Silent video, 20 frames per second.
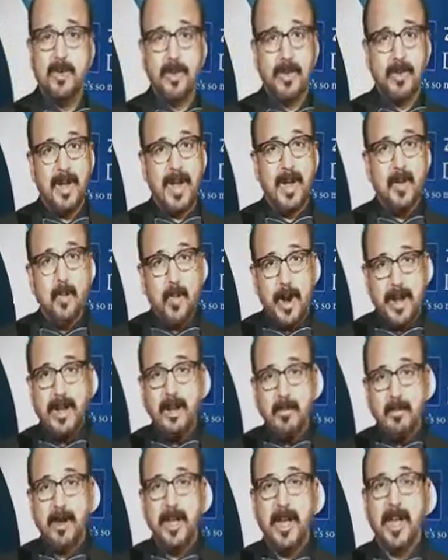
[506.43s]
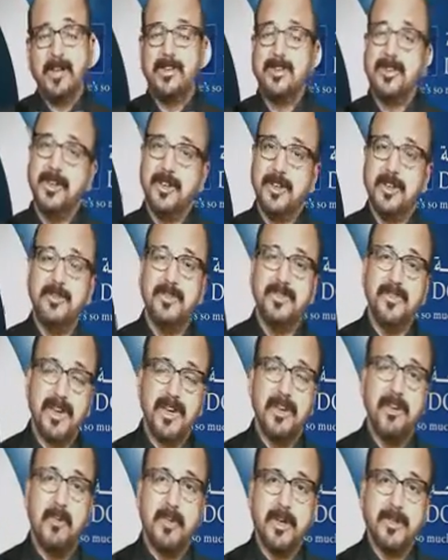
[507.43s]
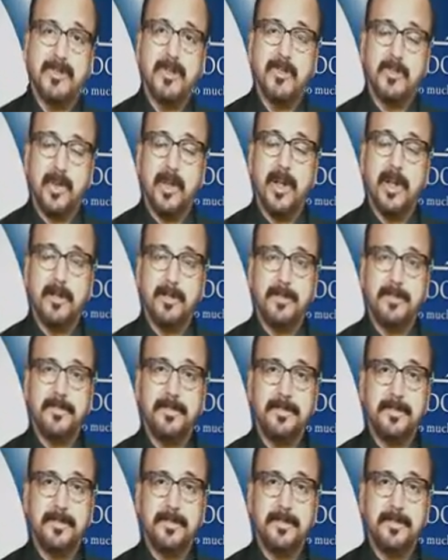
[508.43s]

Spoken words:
which will have wider implications in terms of economics as well.